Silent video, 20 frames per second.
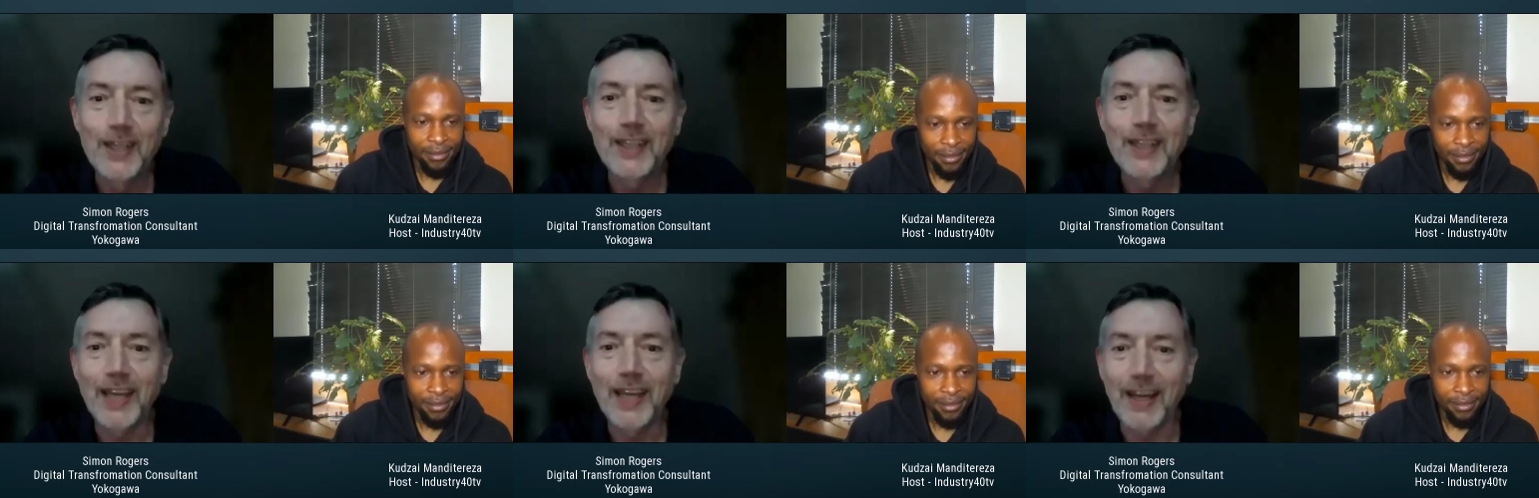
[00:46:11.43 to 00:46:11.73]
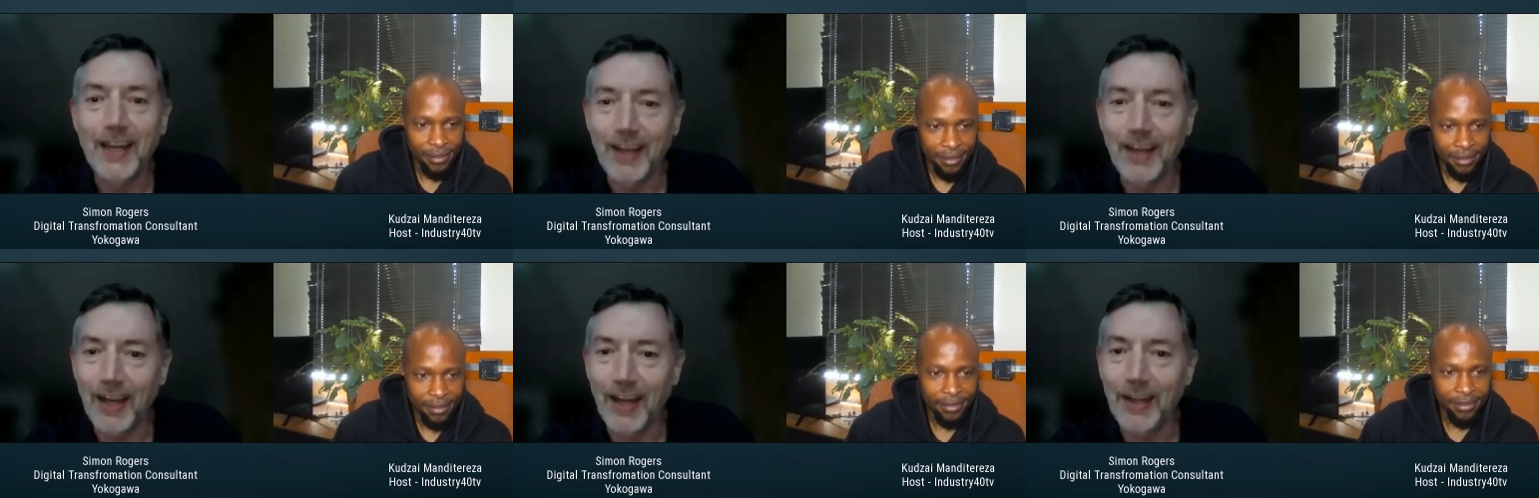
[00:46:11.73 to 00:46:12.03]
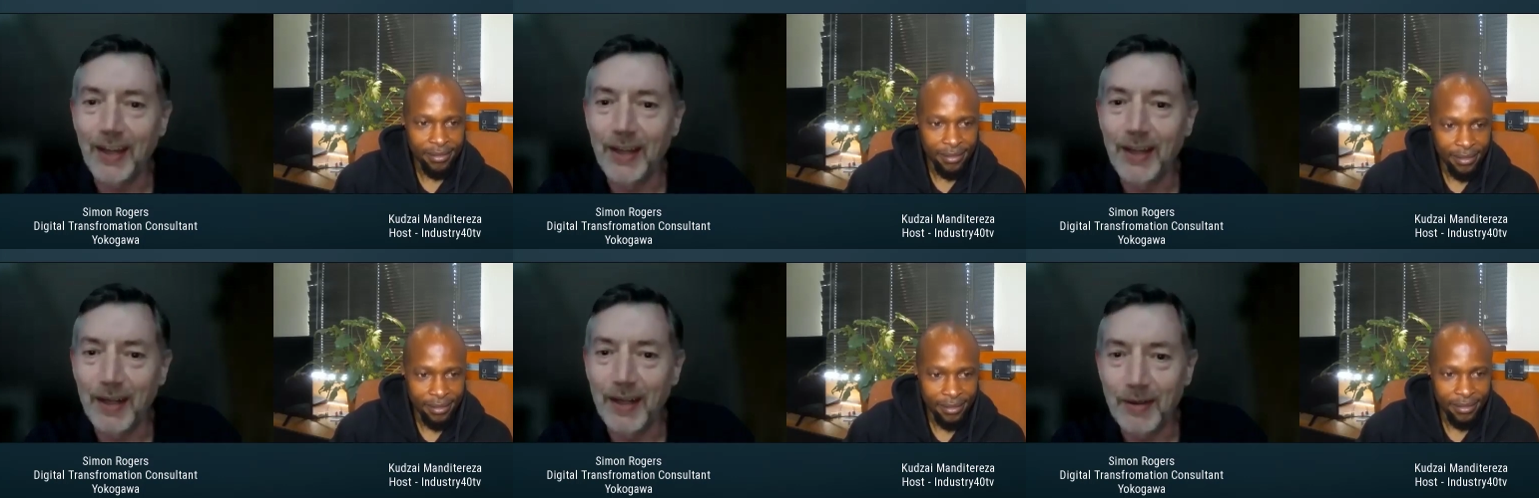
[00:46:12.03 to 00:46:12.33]
Speaker 1: yeah,
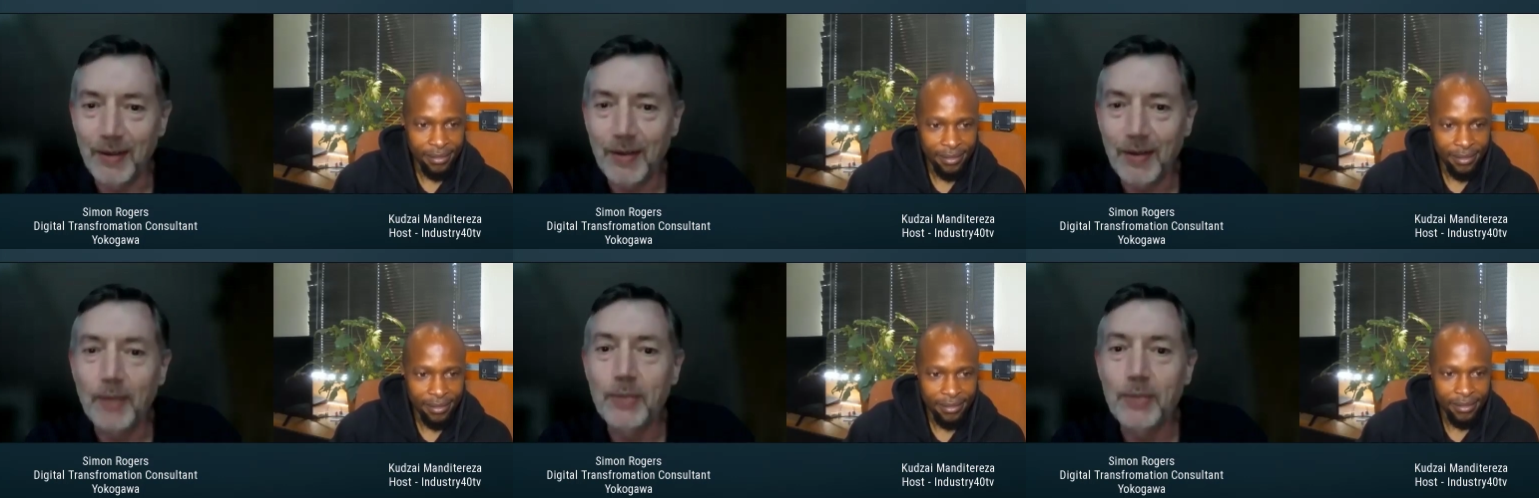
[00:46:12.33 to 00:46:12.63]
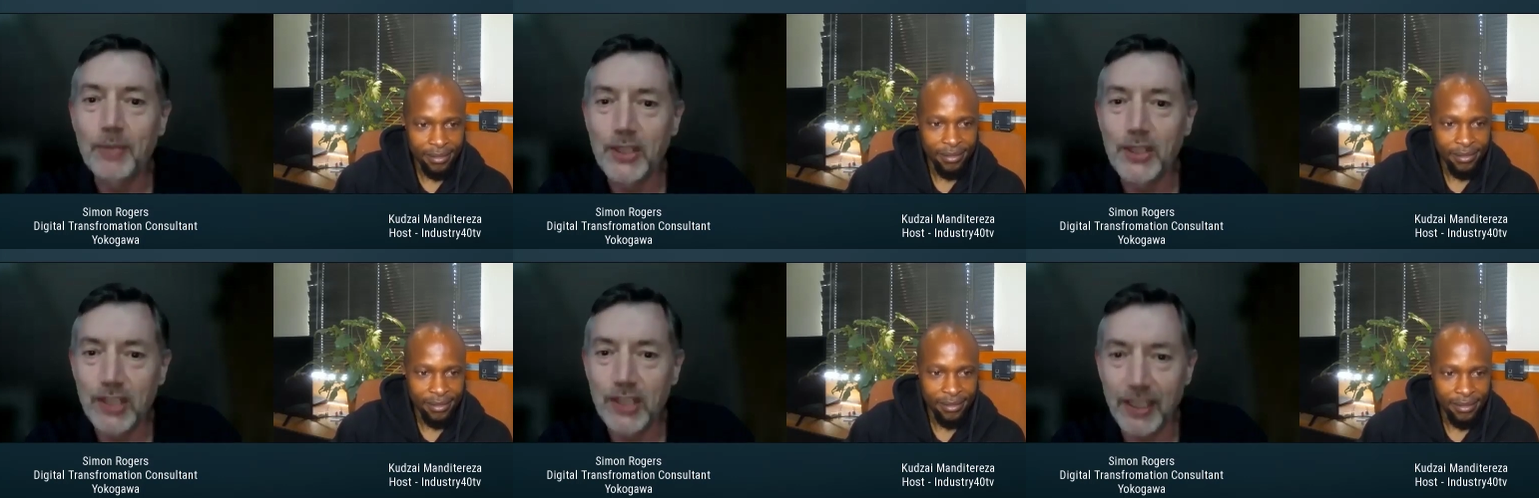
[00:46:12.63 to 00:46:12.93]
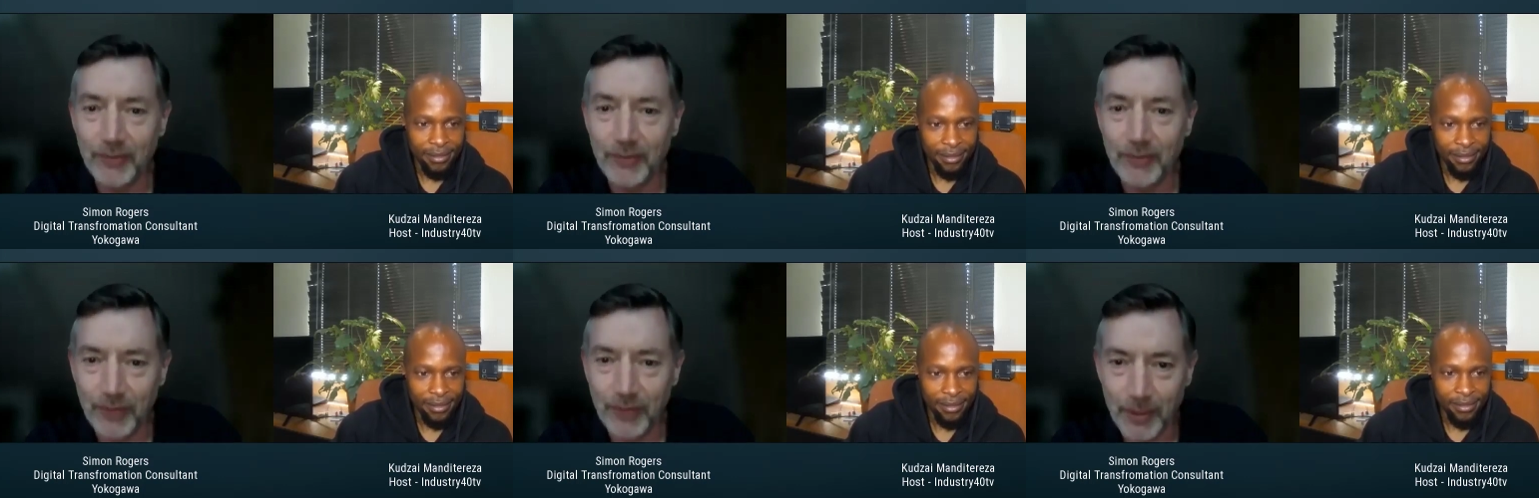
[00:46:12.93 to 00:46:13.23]
I uh,
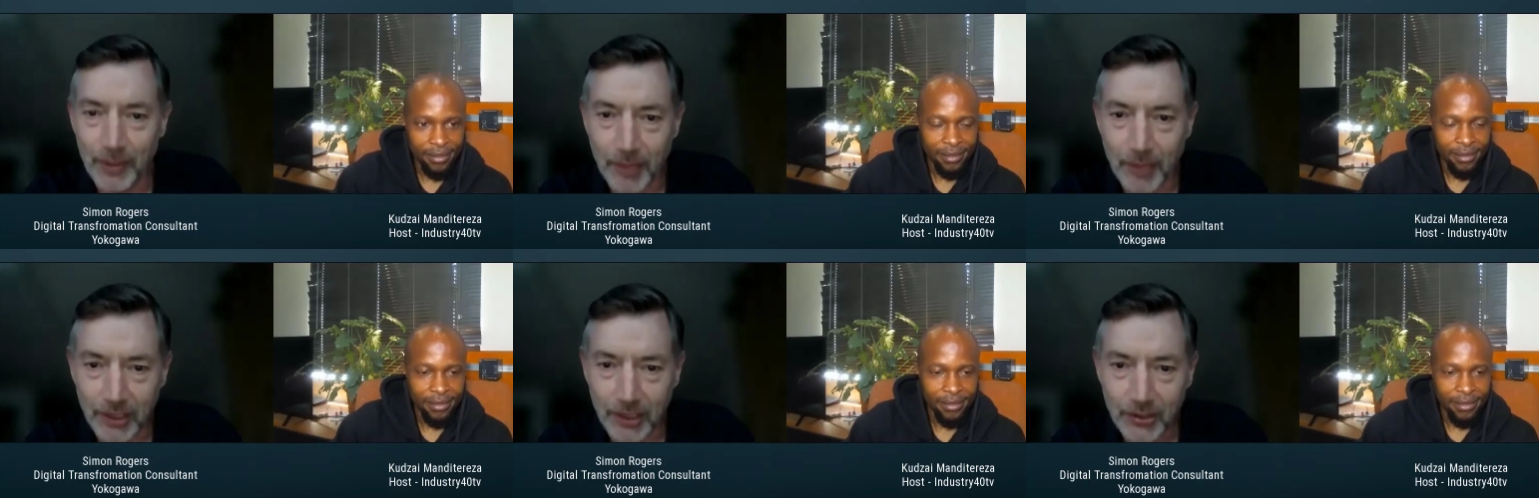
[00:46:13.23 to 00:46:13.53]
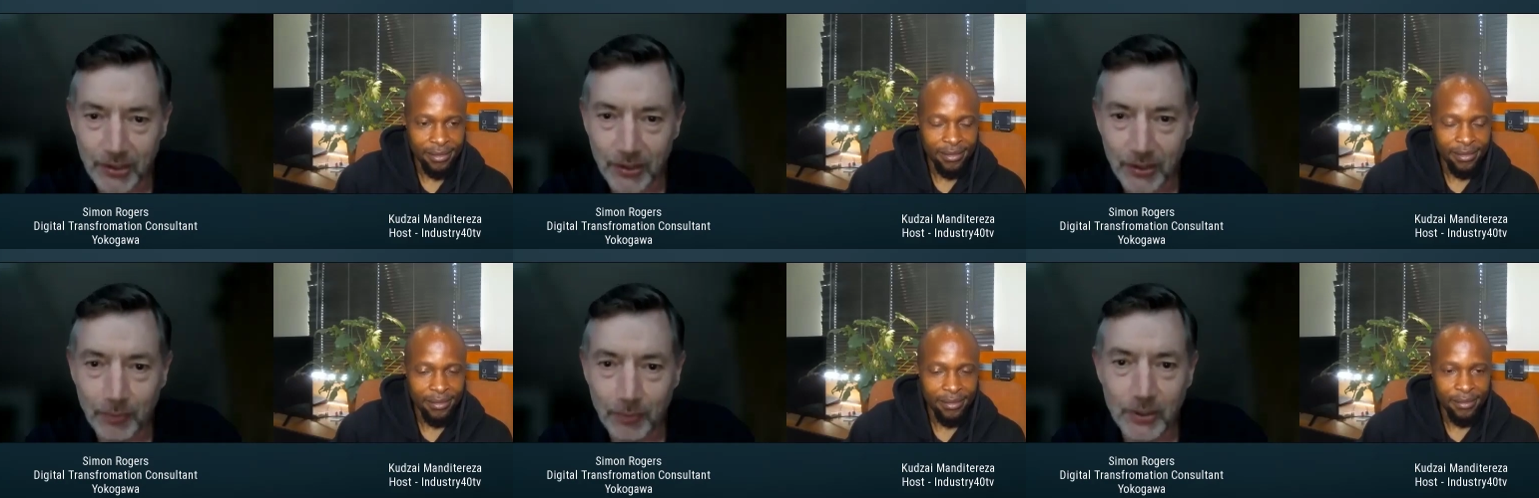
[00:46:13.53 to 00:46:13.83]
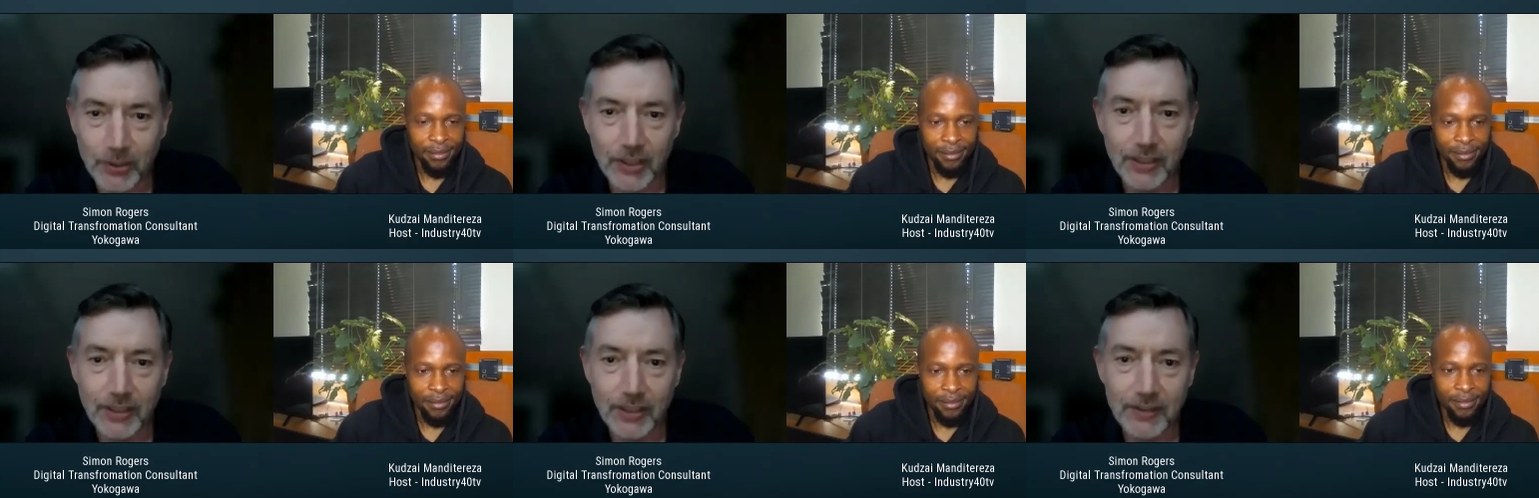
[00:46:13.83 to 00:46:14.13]
appreciate very much the
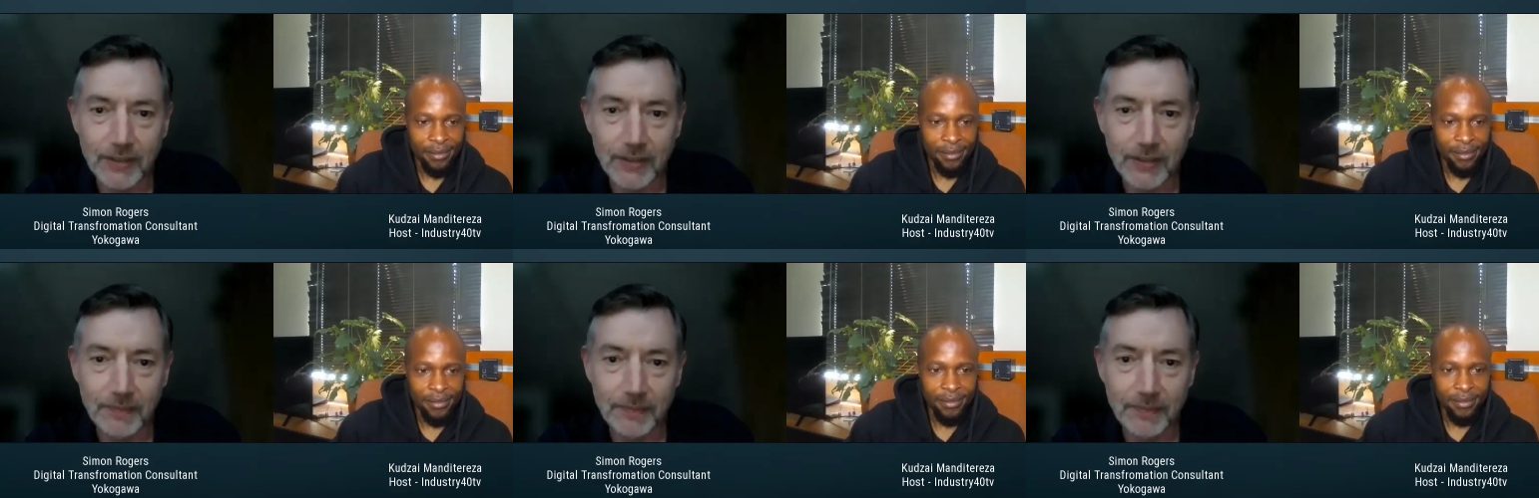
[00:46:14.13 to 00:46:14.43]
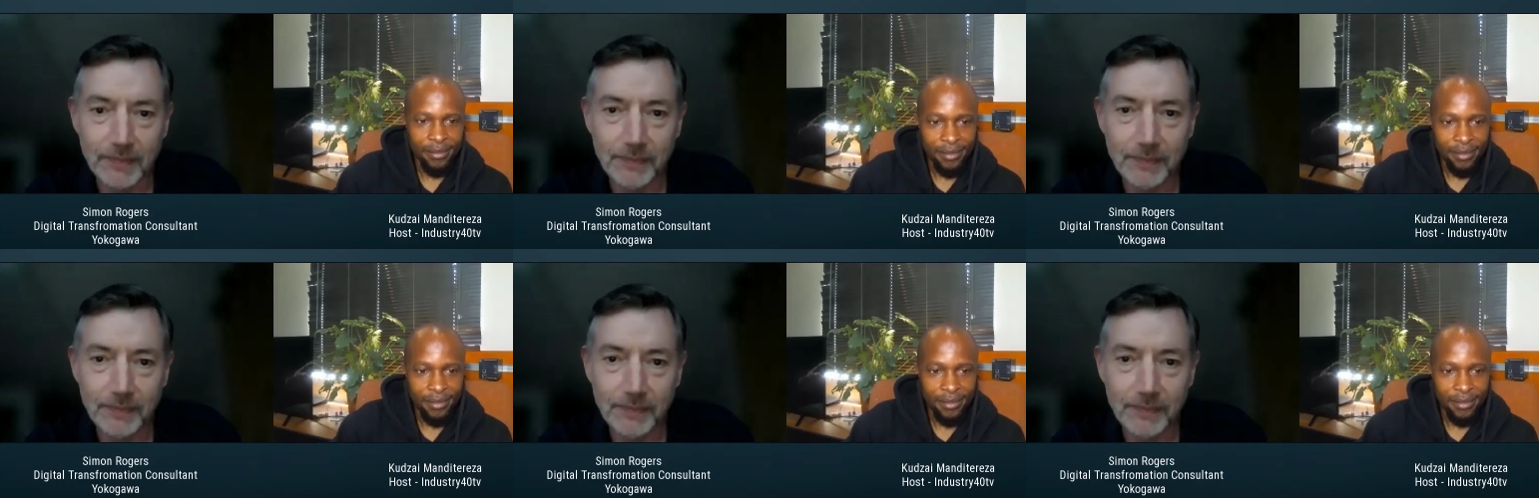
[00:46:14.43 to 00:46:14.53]
opportunity.